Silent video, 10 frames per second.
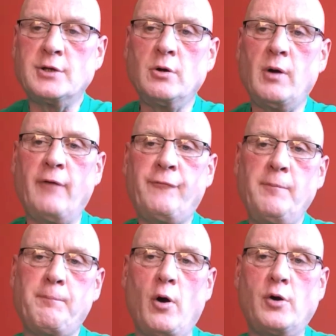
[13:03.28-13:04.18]
so I
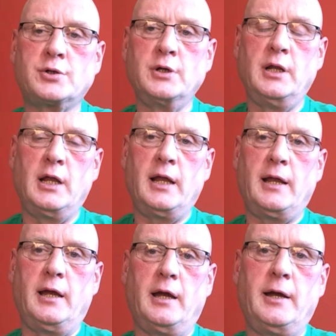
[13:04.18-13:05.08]
think boxing
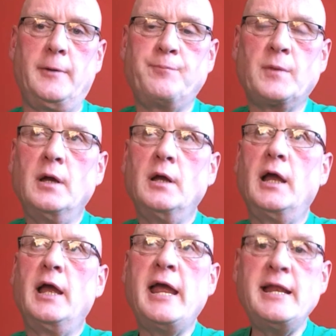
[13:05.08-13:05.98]

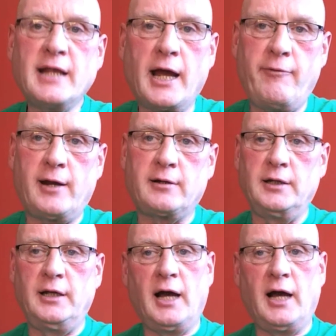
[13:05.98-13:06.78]
indirectly